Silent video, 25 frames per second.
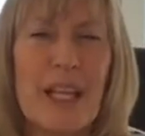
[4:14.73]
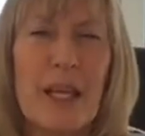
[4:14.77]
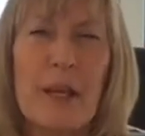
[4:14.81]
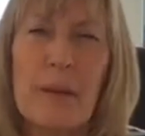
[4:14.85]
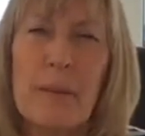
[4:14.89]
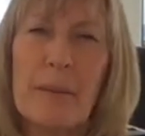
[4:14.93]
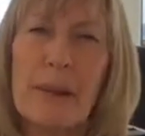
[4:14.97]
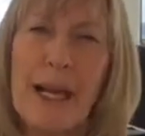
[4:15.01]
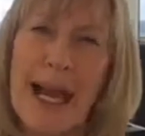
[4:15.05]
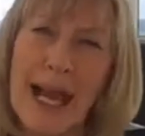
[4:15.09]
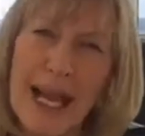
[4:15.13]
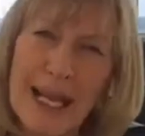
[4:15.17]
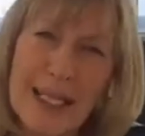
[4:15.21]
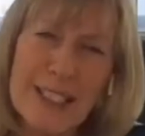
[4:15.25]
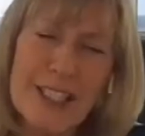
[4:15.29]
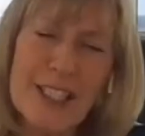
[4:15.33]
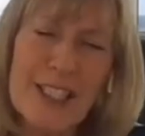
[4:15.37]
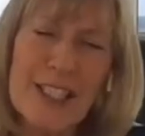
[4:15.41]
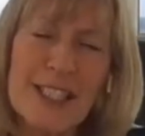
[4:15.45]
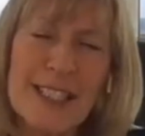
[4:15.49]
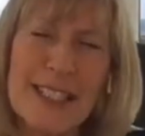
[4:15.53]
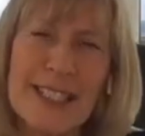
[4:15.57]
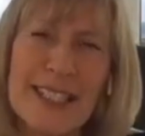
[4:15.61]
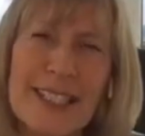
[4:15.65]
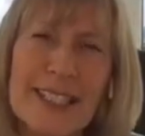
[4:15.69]
But
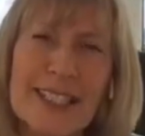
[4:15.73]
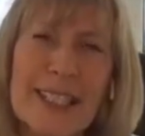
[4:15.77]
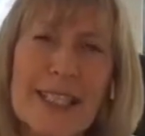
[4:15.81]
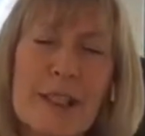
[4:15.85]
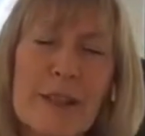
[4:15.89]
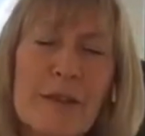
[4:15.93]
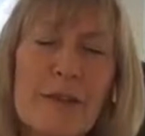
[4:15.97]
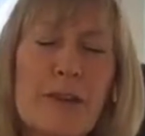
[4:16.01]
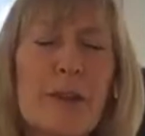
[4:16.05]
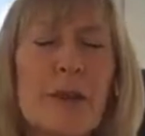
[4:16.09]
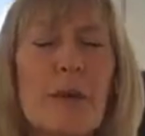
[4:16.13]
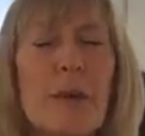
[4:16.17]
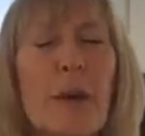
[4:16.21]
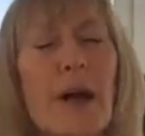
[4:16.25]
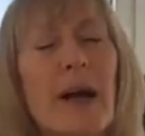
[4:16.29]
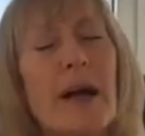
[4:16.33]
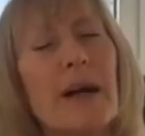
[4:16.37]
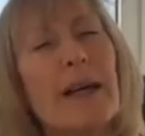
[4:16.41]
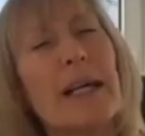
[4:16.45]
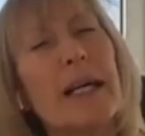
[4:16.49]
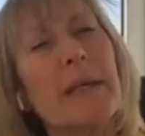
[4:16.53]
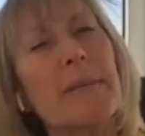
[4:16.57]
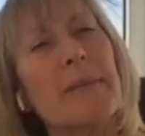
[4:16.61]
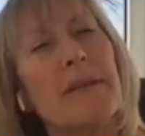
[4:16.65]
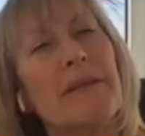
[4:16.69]
actually, if you are
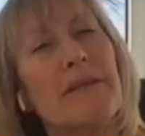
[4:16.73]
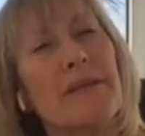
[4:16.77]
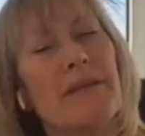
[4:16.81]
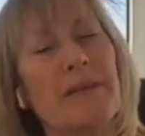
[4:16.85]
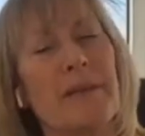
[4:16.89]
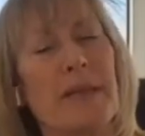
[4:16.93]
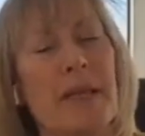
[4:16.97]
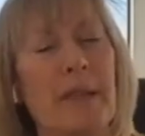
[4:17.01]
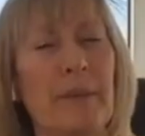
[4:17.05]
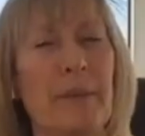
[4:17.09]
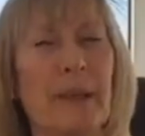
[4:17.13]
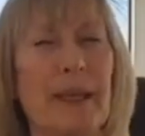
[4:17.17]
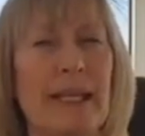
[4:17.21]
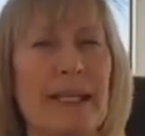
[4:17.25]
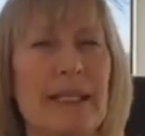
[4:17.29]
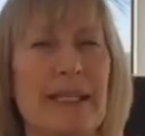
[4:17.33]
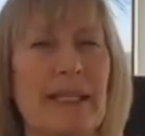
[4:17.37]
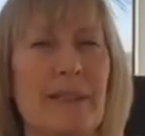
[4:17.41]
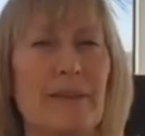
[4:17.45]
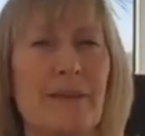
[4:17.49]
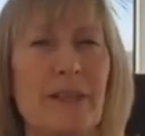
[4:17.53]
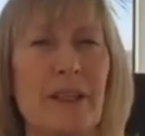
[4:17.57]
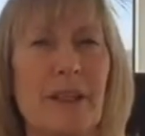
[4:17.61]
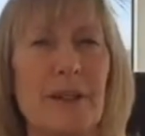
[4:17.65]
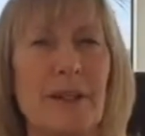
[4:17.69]
coming from that place of
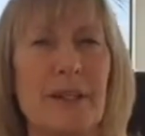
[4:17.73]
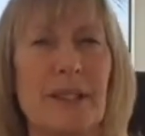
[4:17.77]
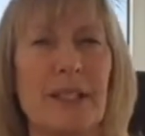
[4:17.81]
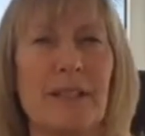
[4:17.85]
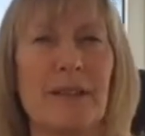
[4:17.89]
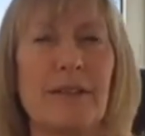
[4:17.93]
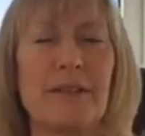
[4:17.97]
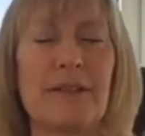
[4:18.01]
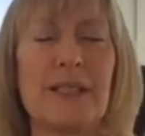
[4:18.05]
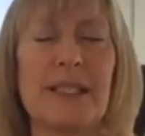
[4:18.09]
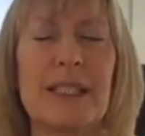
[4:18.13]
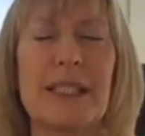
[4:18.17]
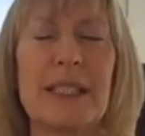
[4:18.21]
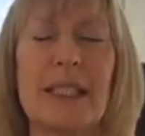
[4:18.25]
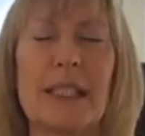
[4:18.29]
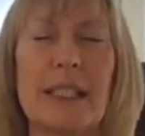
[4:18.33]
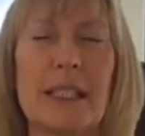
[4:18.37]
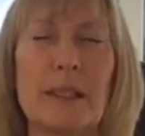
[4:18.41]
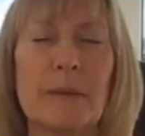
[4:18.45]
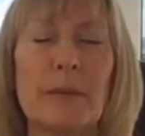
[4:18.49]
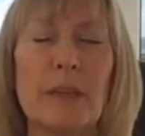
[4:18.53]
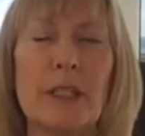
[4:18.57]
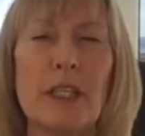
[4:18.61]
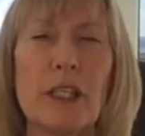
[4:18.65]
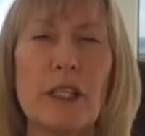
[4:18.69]
low self-esteem,
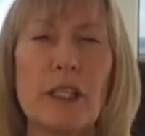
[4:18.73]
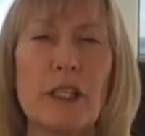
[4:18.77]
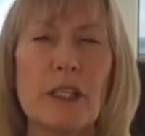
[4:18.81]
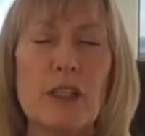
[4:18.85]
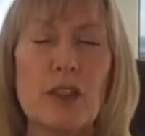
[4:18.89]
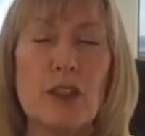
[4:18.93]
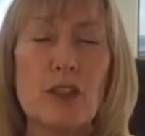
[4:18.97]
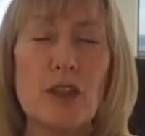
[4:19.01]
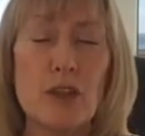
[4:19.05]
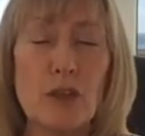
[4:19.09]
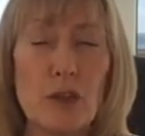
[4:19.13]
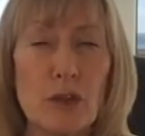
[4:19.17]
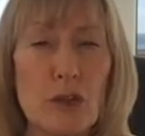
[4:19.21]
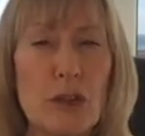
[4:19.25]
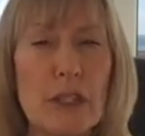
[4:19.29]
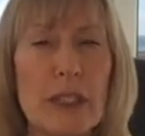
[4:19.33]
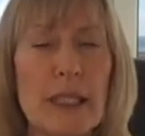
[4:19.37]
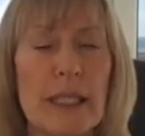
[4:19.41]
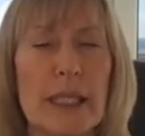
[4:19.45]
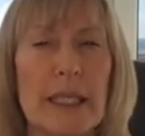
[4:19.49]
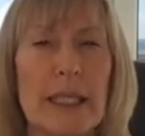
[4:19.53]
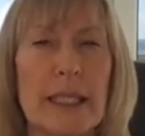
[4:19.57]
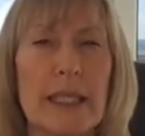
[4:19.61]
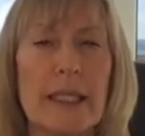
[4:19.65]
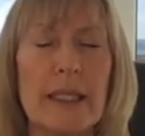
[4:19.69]

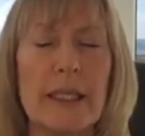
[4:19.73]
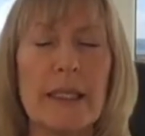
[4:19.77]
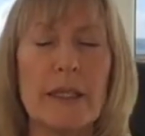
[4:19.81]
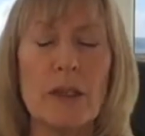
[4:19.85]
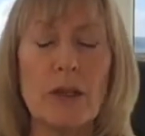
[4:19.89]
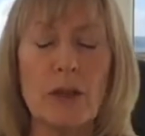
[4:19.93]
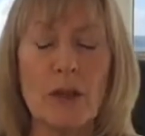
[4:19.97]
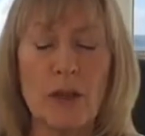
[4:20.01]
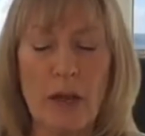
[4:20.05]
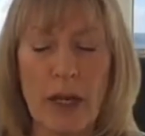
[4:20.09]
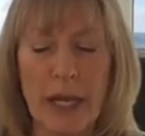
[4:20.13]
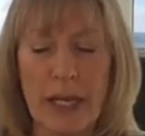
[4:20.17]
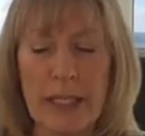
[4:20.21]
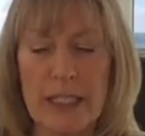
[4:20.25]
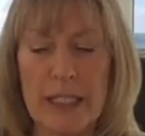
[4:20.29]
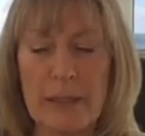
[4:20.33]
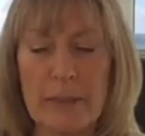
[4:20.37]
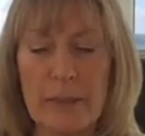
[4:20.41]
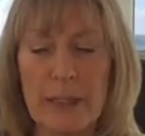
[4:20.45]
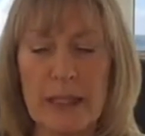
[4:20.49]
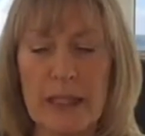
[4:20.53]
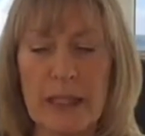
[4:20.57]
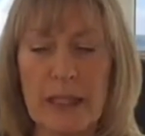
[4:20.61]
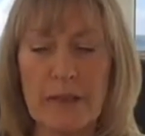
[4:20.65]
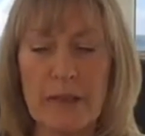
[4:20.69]
surely you're going to be
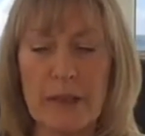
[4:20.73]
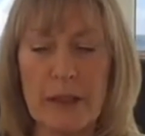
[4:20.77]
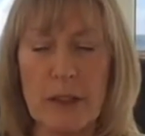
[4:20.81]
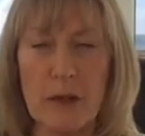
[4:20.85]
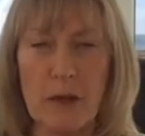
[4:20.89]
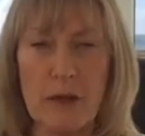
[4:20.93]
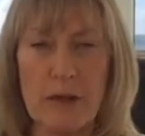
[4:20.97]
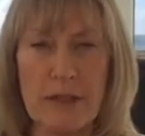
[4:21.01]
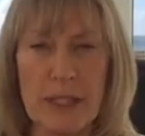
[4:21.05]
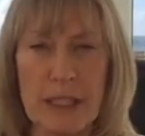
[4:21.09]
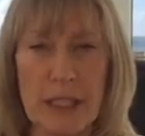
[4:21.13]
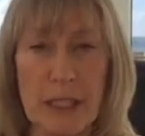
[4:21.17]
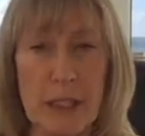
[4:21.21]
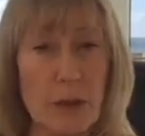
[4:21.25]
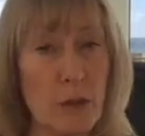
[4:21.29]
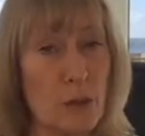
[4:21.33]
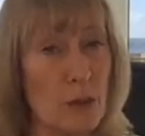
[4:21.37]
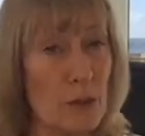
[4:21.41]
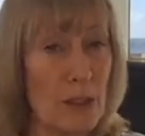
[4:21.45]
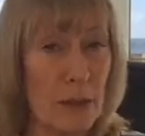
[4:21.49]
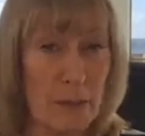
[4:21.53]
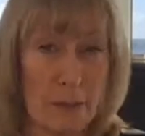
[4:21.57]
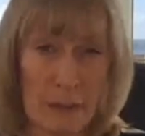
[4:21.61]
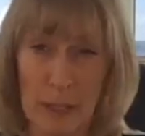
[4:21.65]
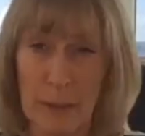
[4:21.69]
giving off signals
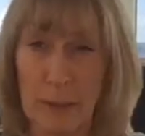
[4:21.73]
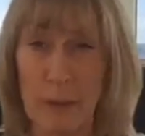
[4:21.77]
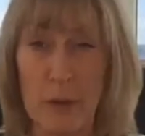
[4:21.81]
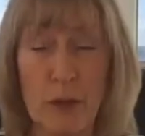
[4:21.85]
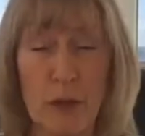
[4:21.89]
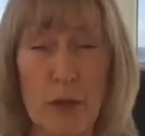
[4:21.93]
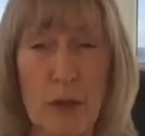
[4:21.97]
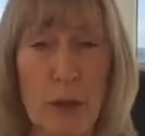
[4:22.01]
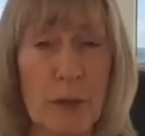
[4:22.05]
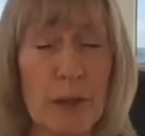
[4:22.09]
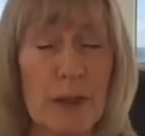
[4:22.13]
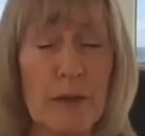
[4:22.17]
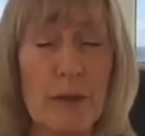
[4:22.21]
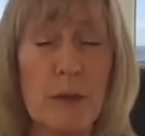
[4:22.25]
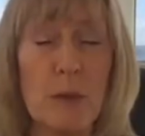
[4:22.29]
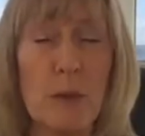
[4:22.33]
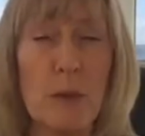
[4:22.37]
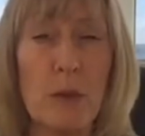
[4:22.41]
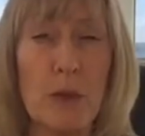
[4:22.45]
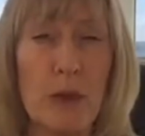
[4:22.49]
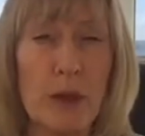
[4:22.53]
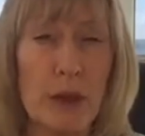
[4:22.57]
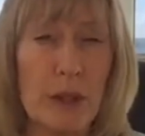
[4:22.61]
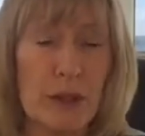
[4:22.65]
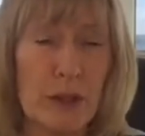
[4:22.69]
that maybe you don't even
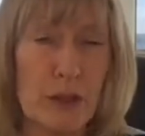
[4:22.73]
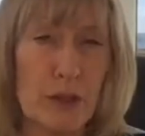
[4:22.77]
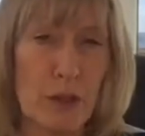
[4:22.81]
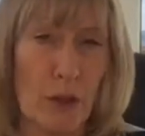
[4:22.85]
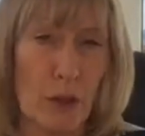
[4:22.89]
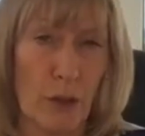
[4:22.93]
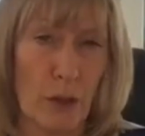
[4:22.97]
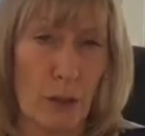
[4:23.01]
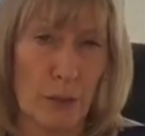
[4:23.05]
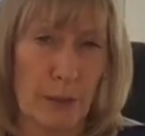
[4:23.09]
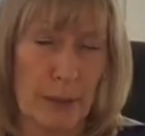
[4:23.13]
want the job.